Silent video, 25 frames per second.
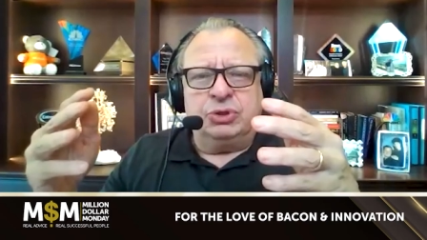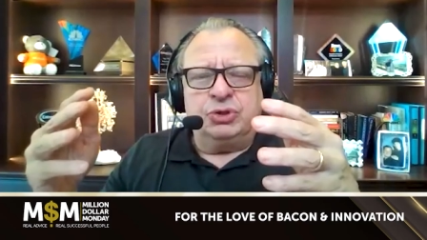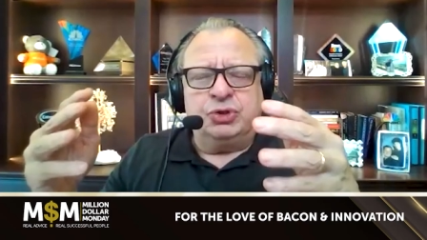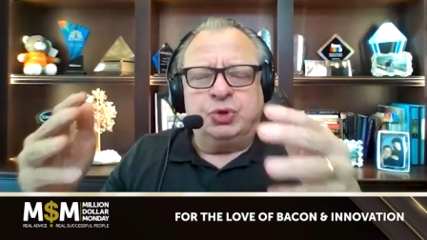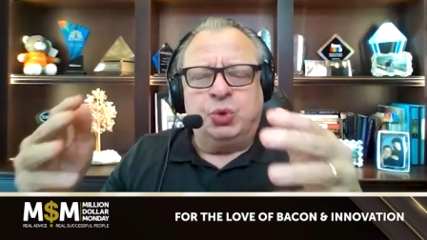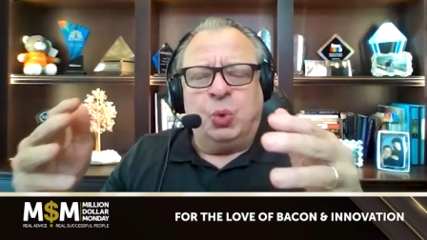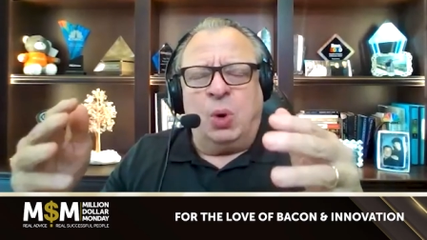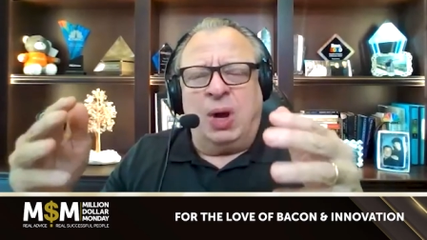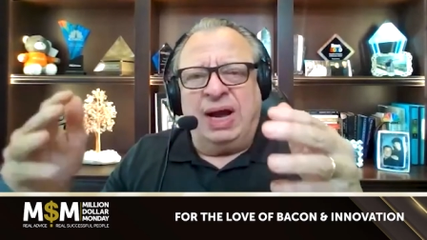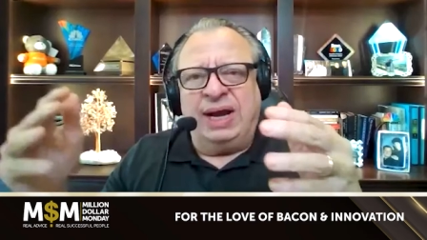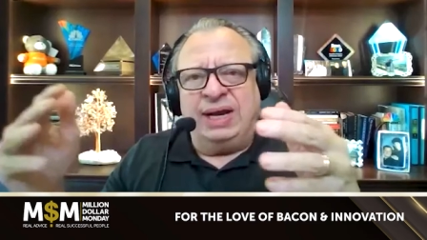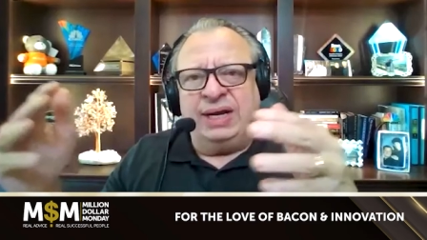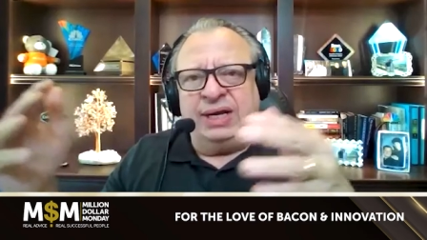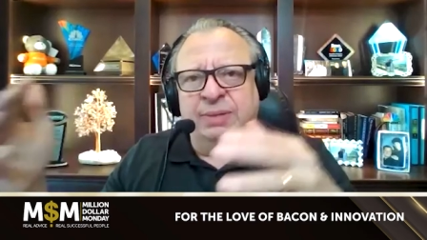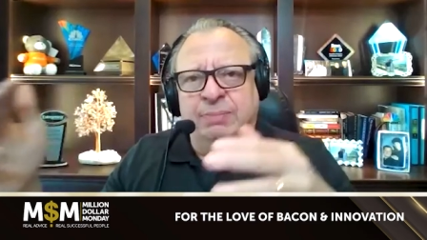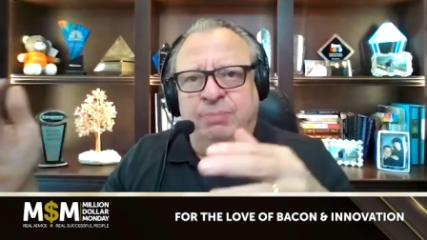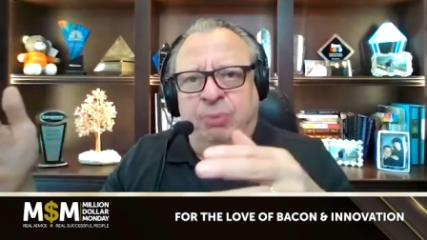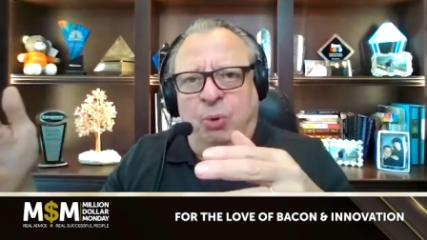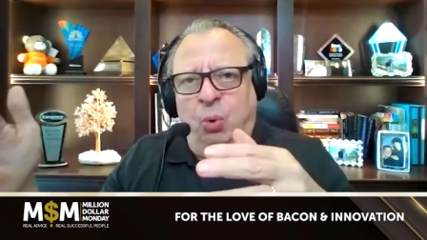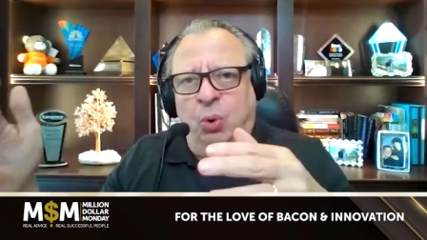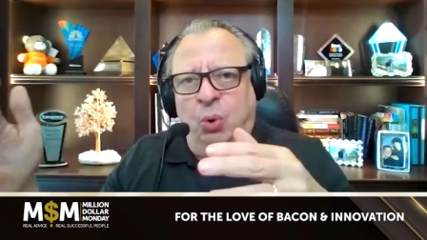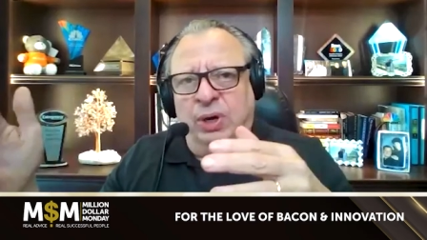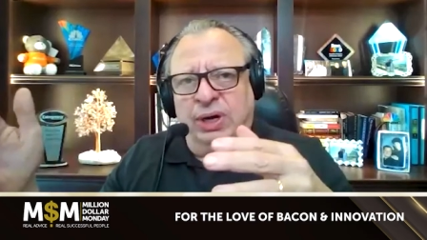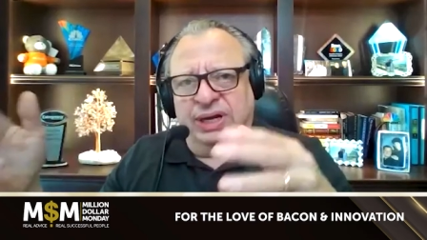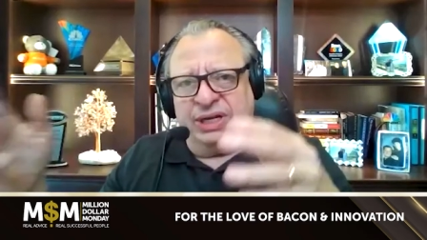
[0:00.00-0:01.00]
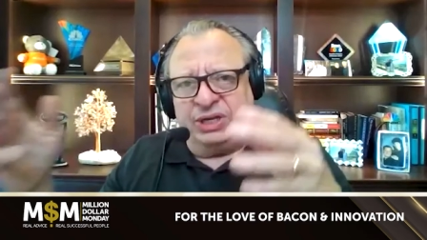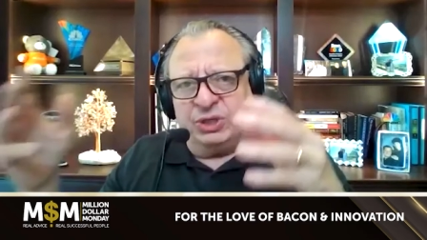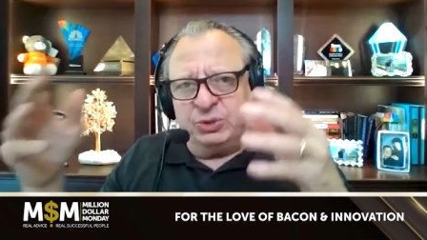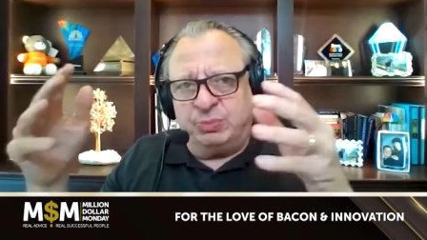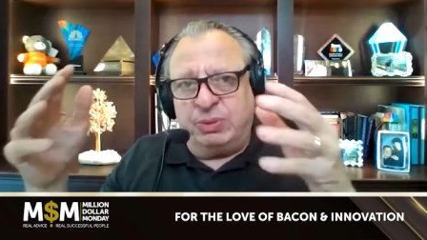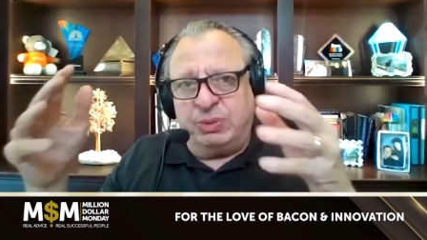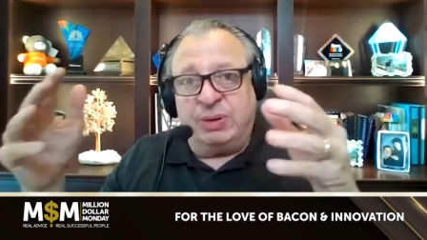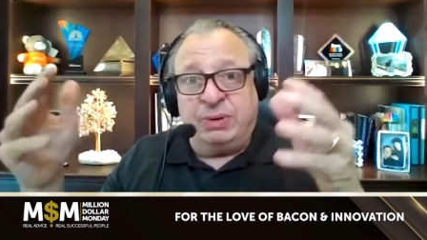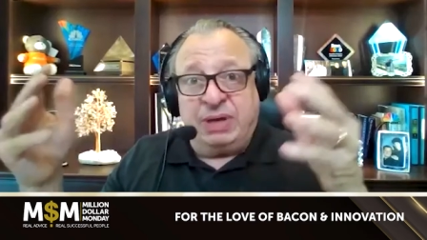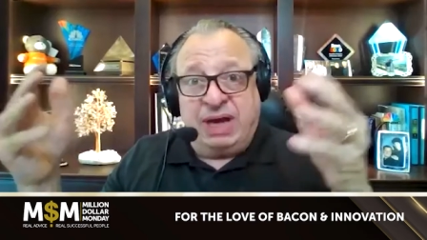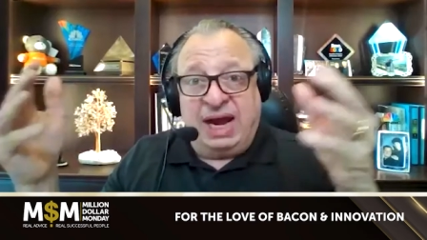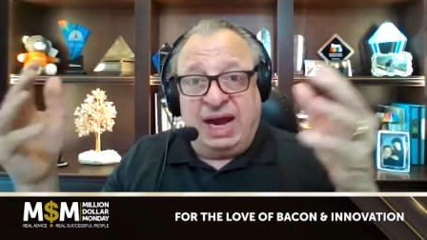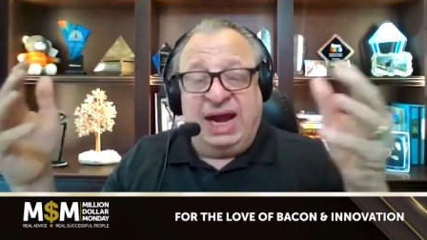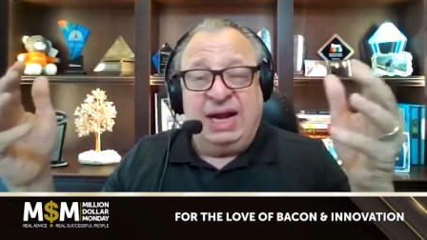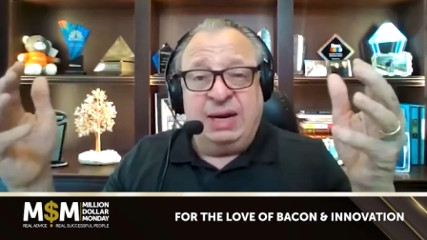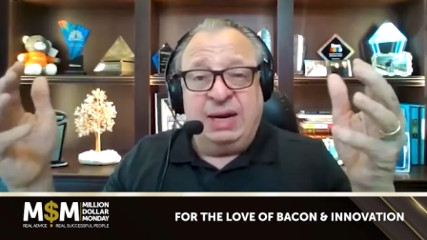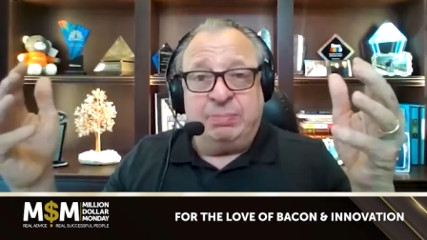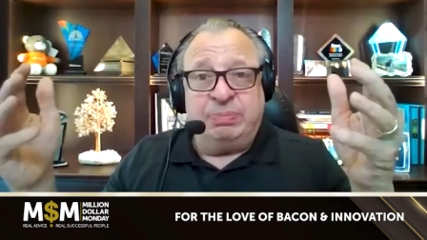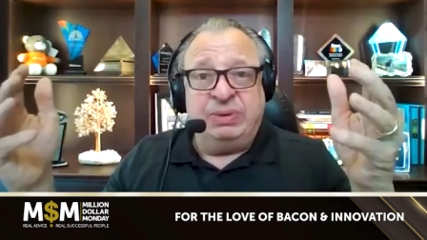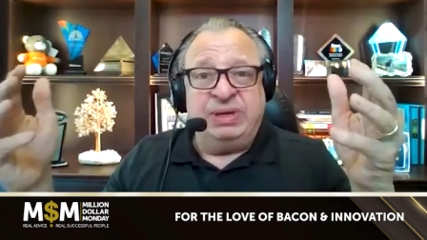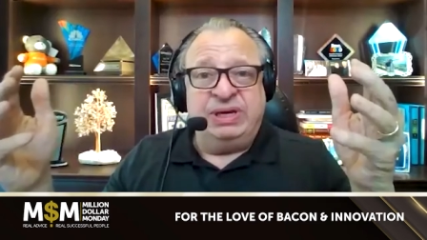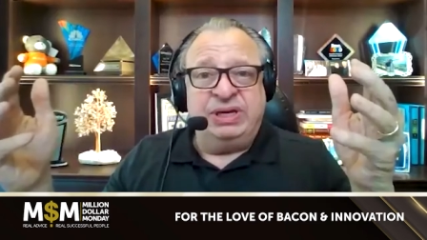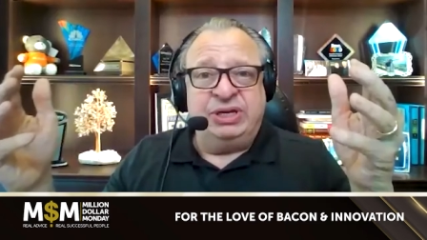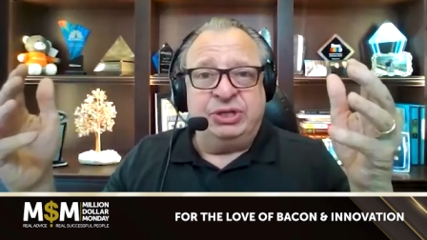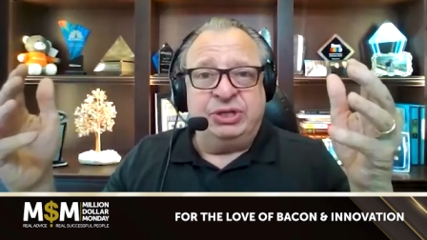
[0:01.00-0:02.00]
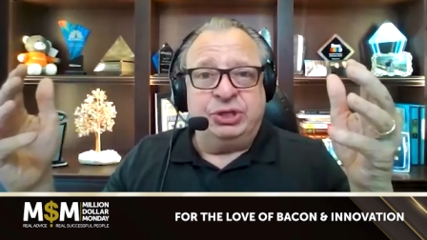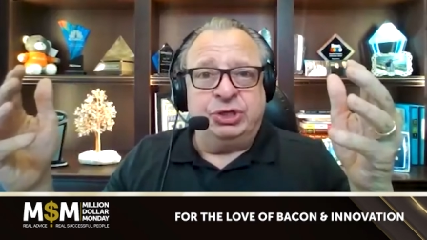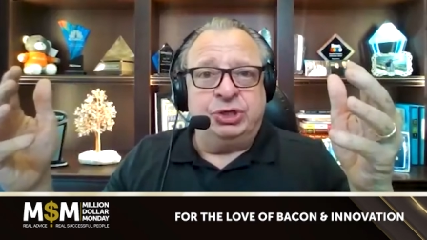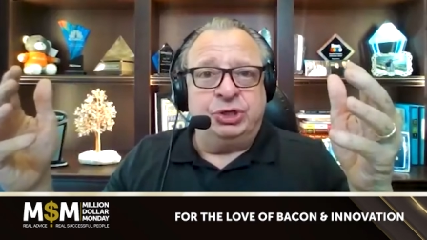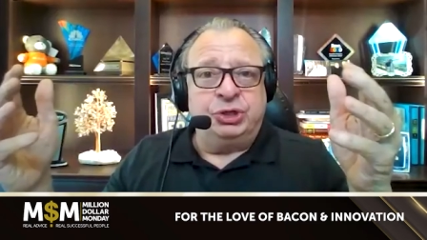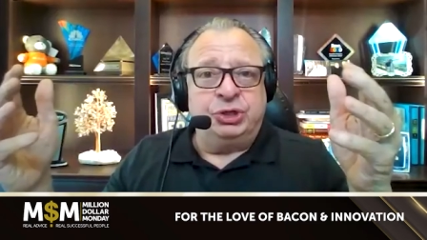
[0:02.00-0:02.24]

swine and pork has been kind of big in the